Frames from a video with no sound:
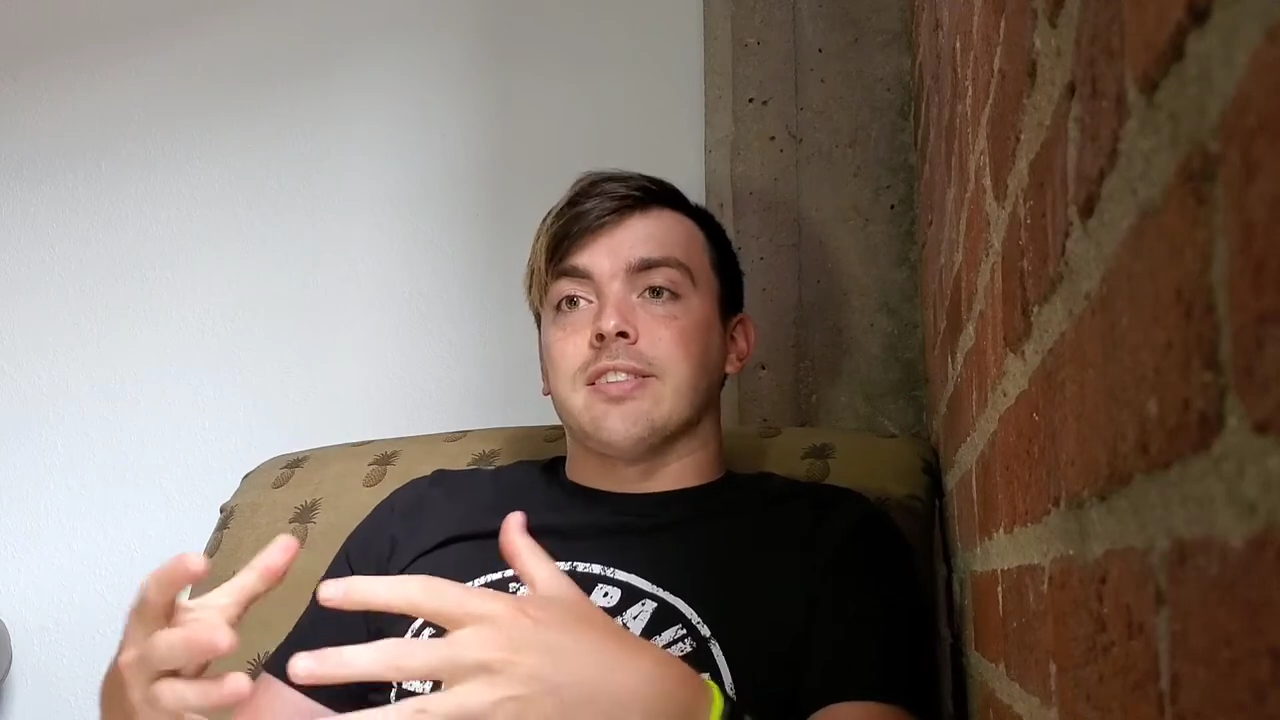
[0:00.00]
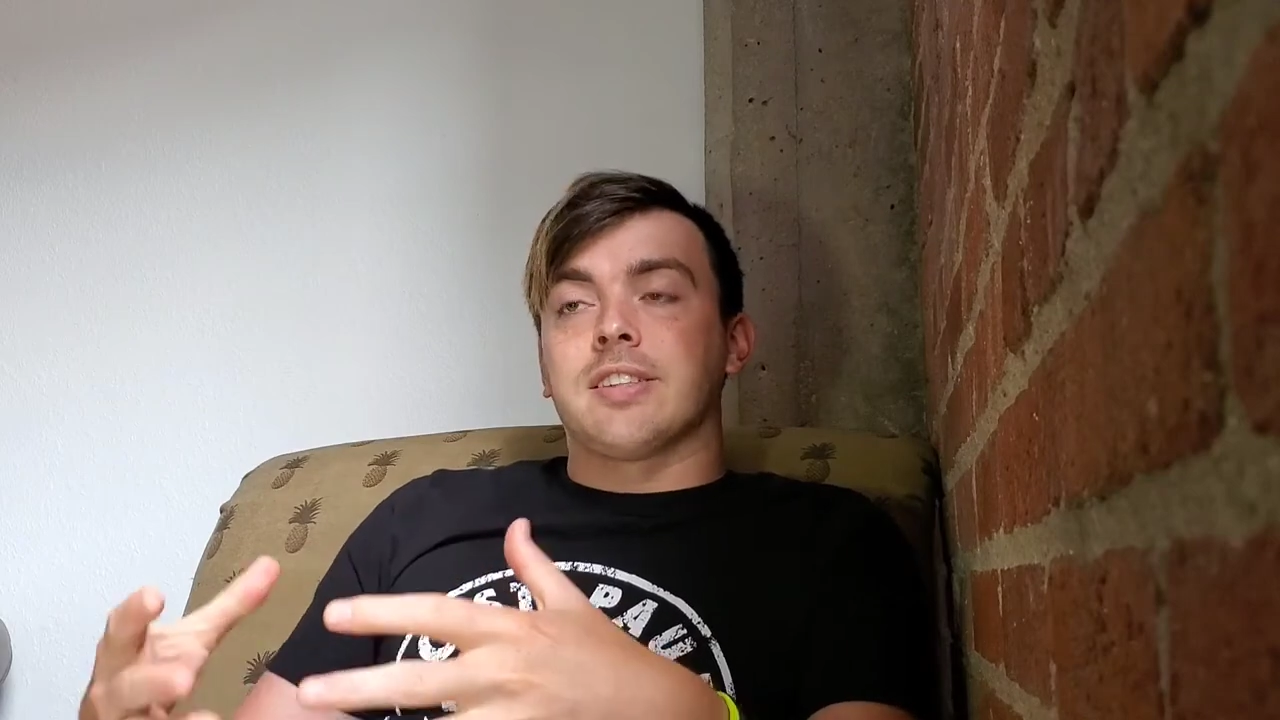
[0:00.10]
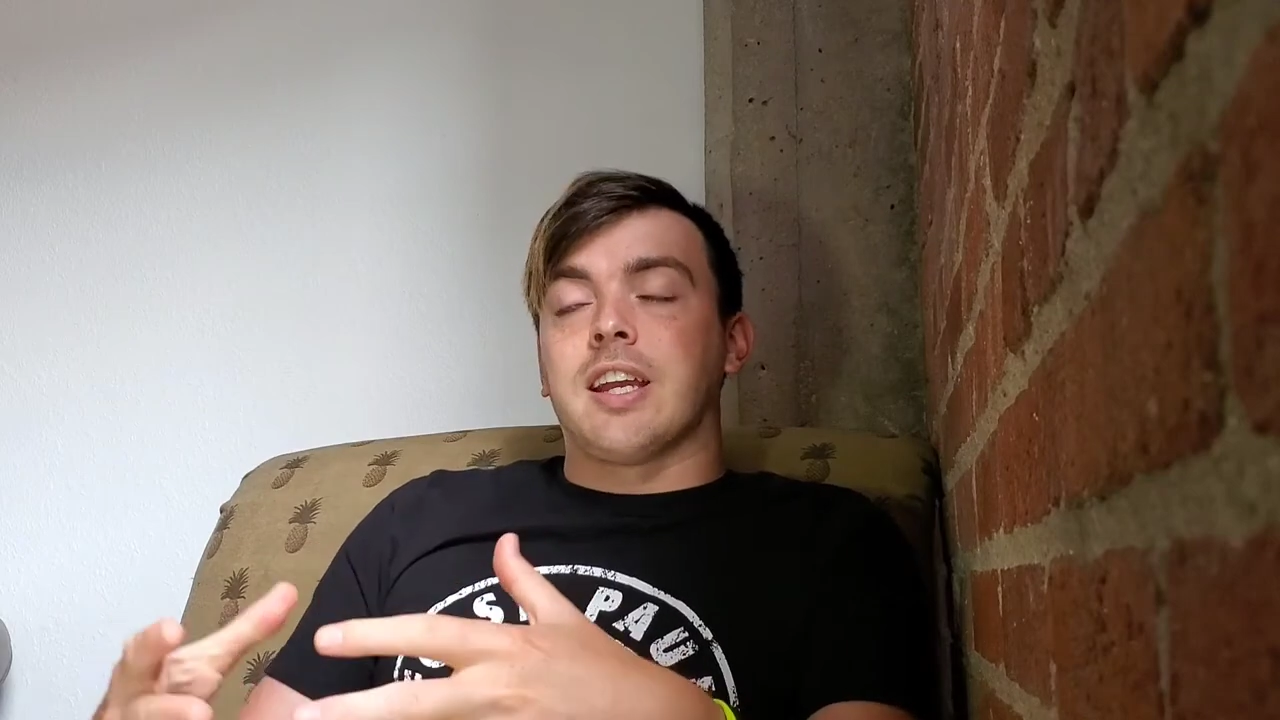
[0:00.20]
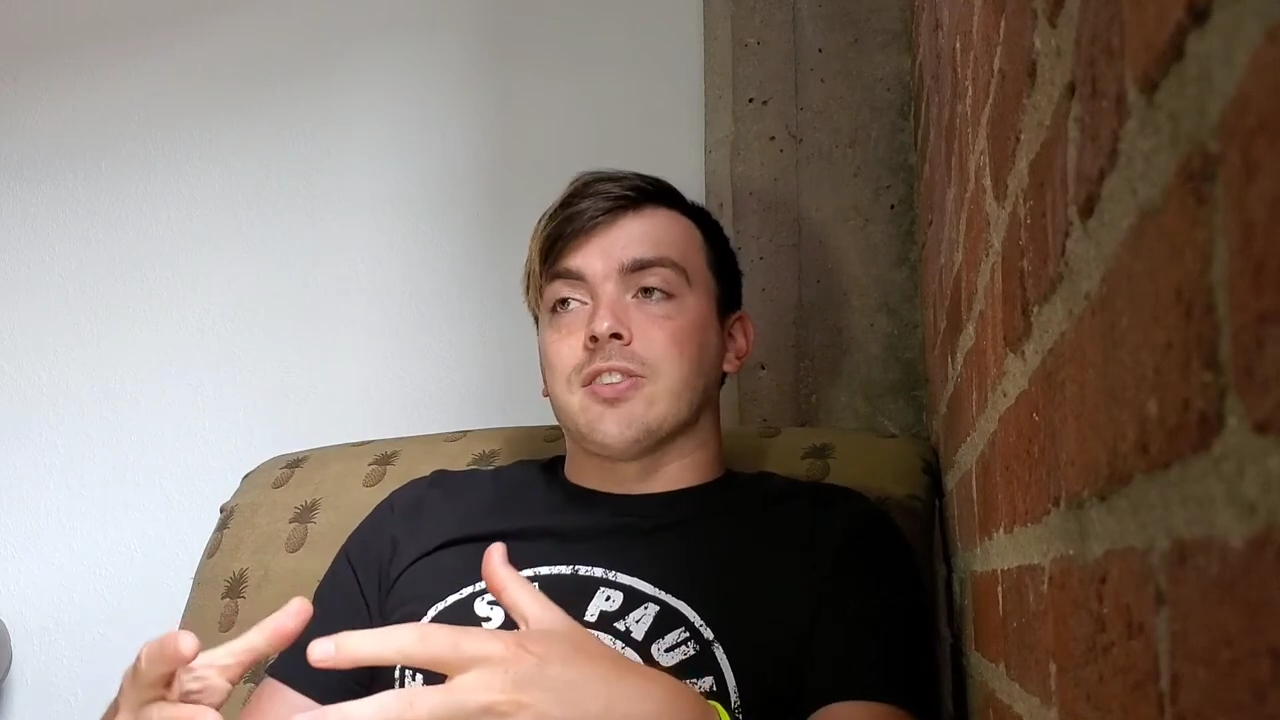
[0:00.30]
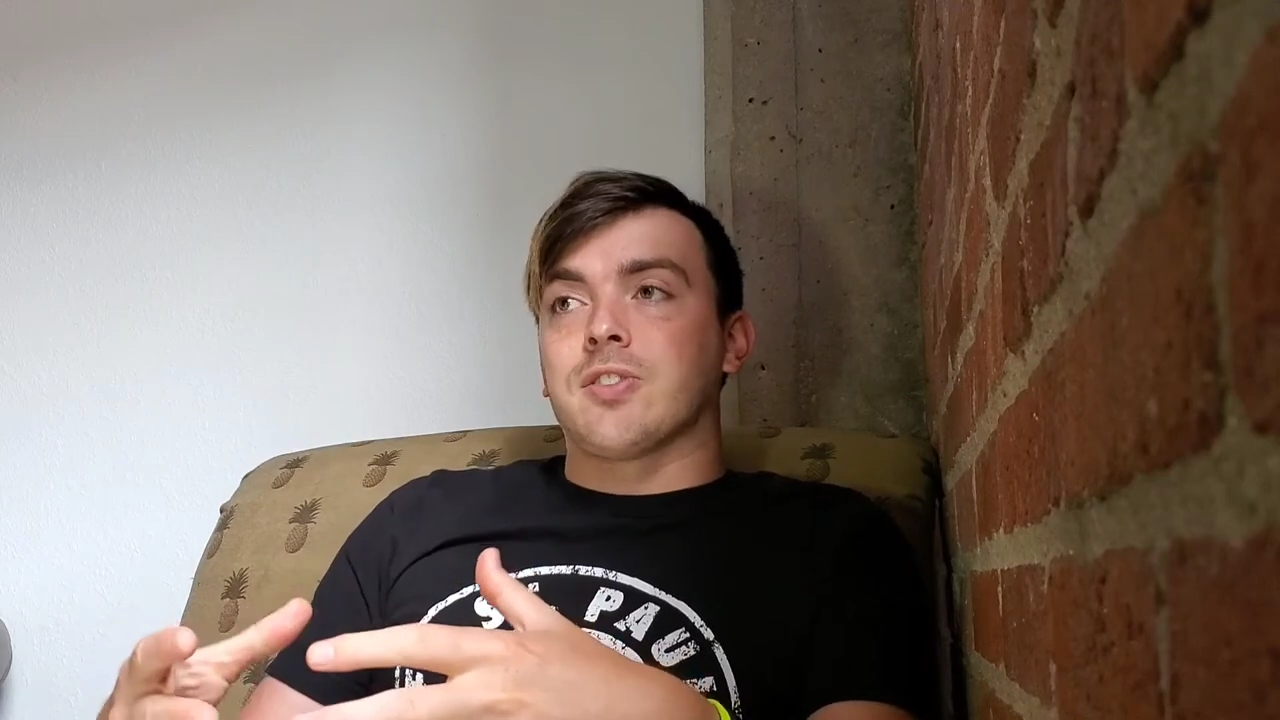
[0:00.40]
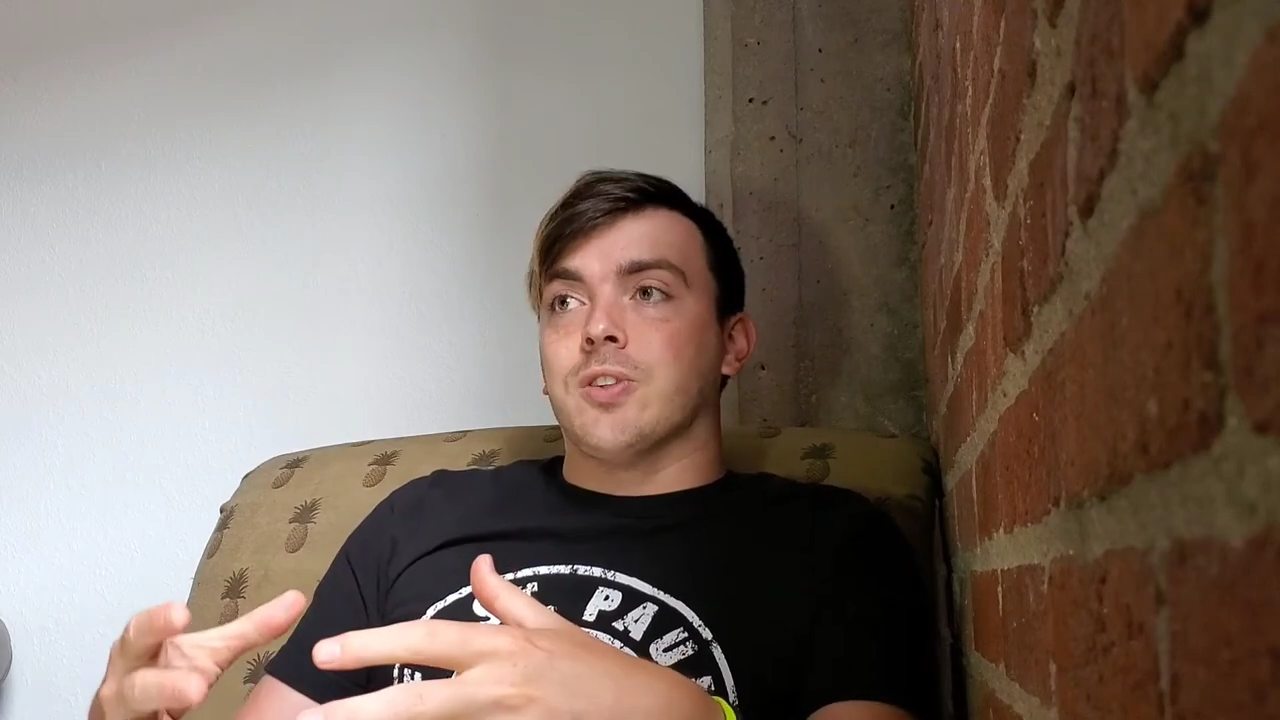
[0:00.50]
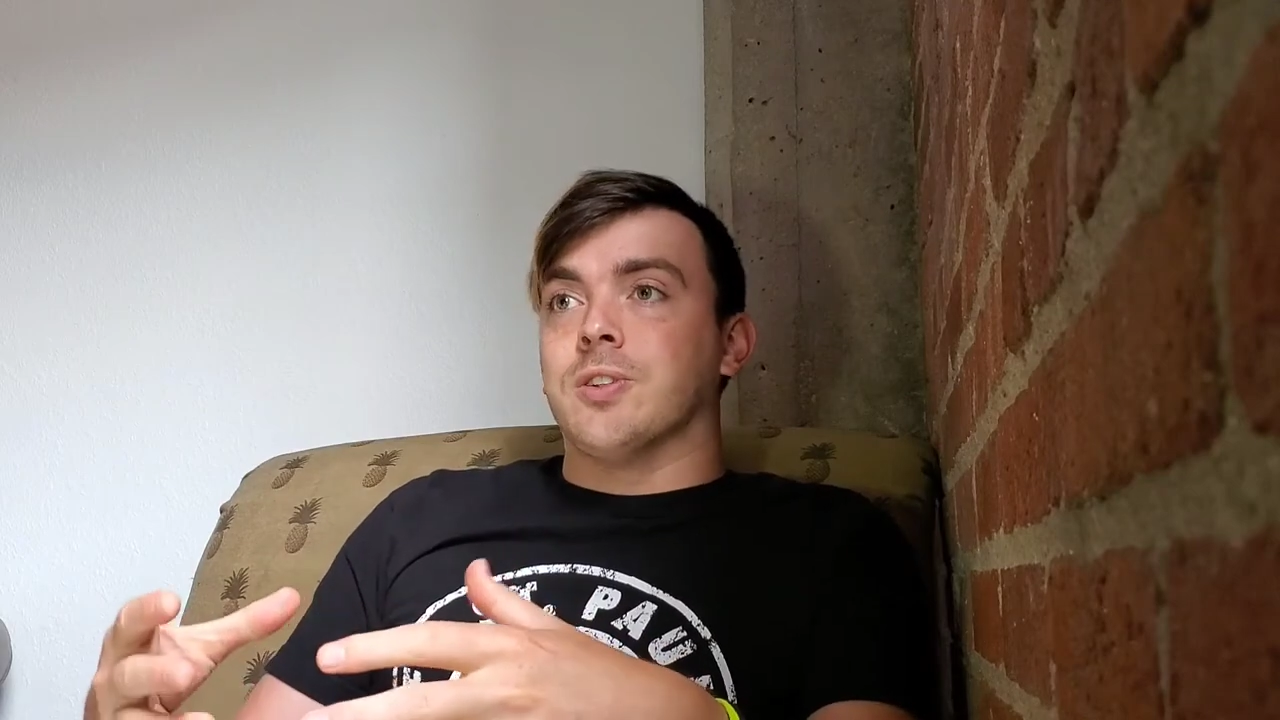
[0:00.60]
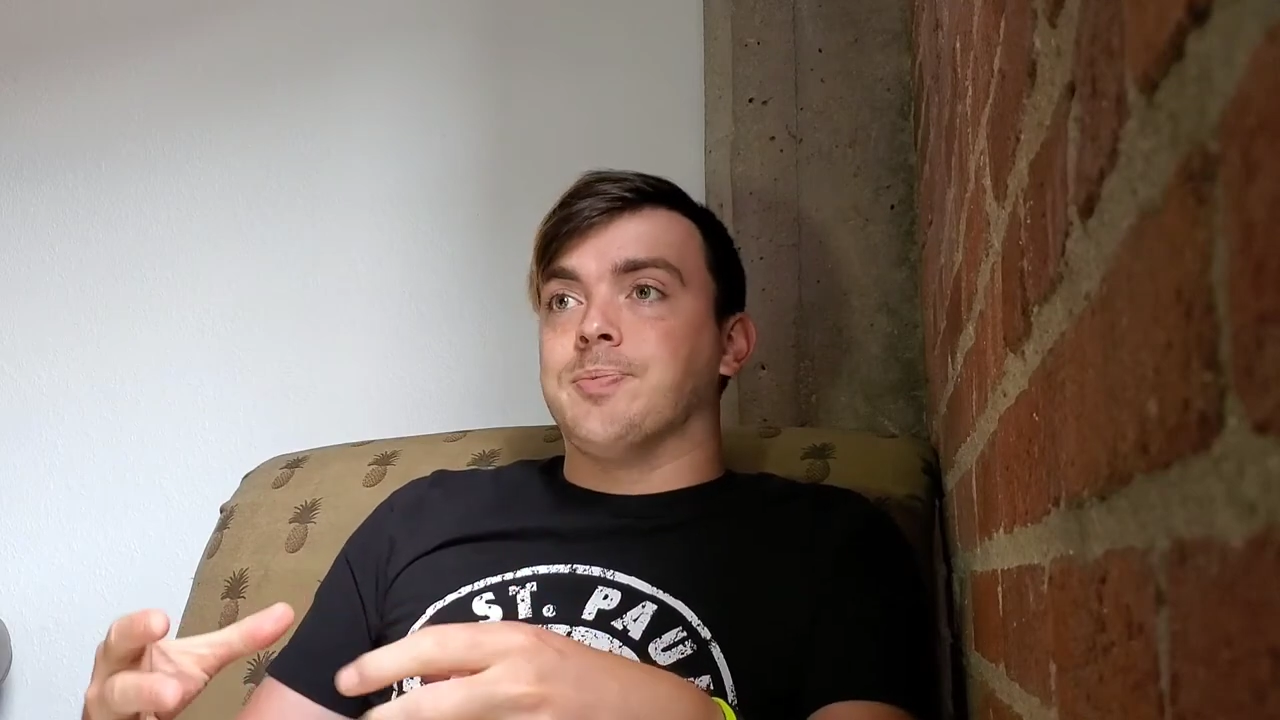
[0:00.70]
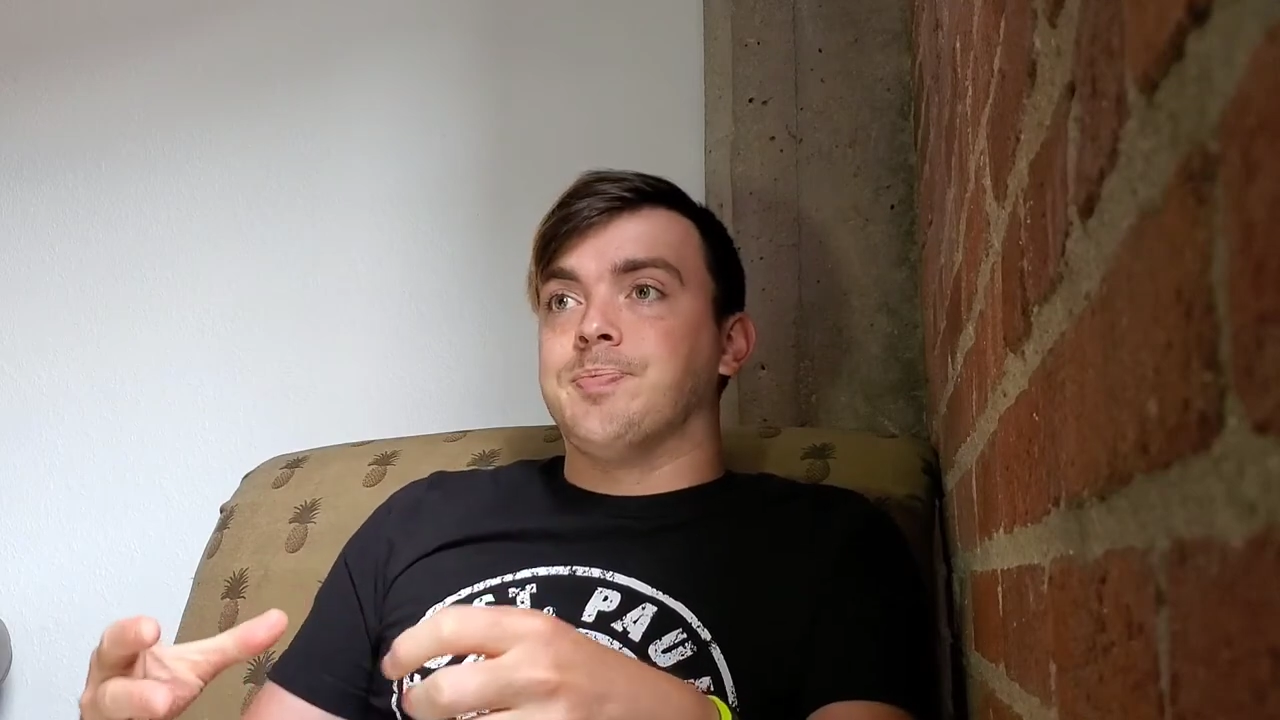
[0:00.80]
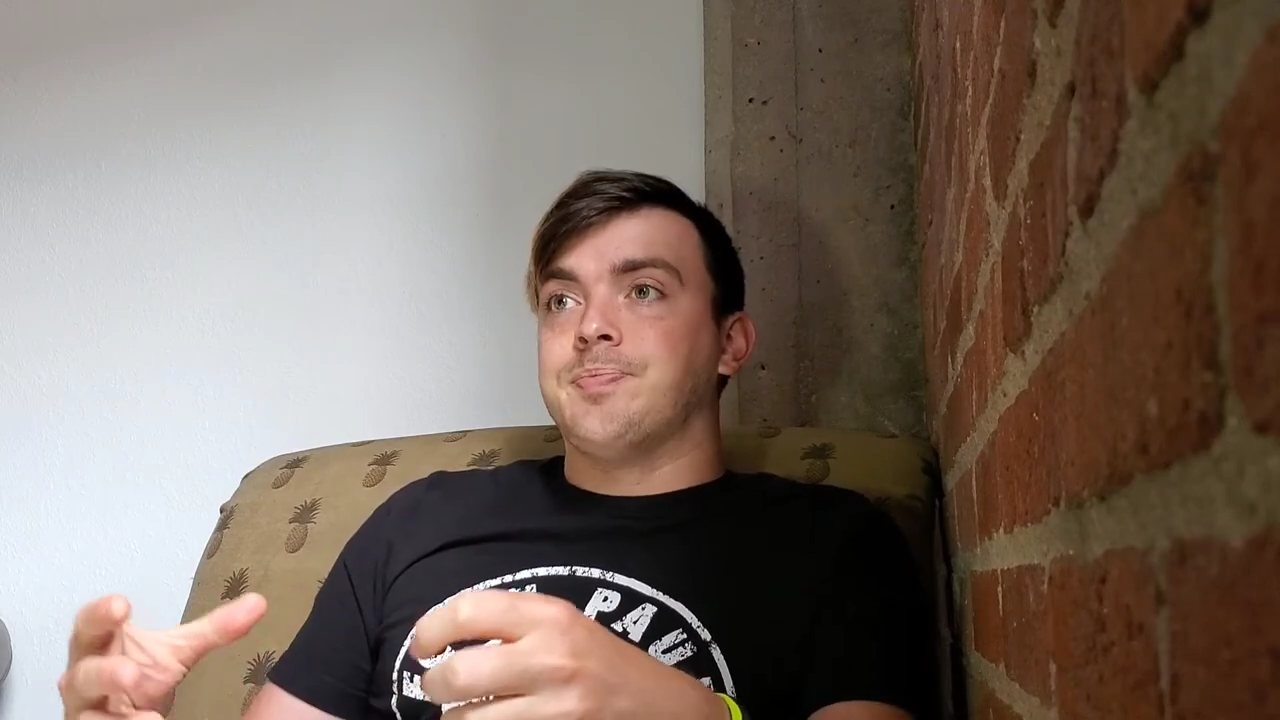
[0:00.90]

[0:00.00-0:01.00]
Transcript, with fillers: is canceled.